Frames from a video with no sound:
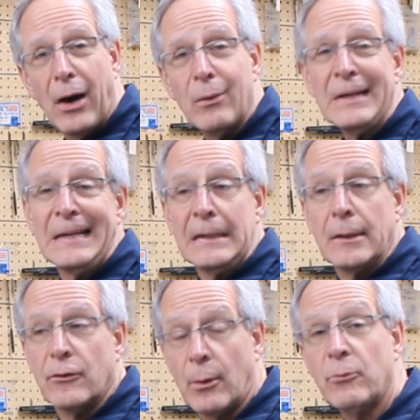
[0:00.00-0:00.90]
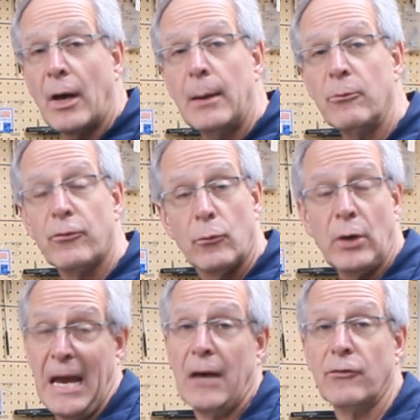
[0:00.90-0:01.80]
Now, sometimes
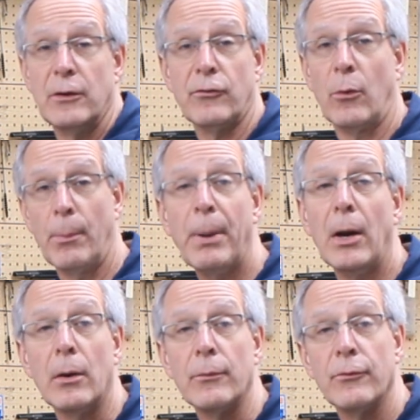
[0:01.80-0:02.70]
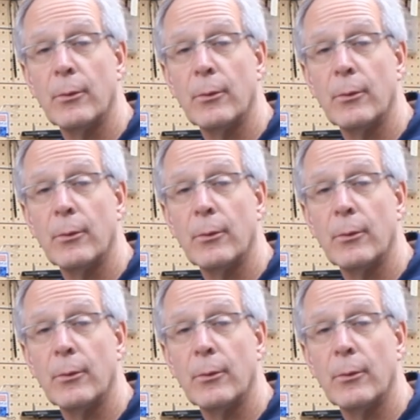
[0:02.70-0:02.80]
castings are repaired.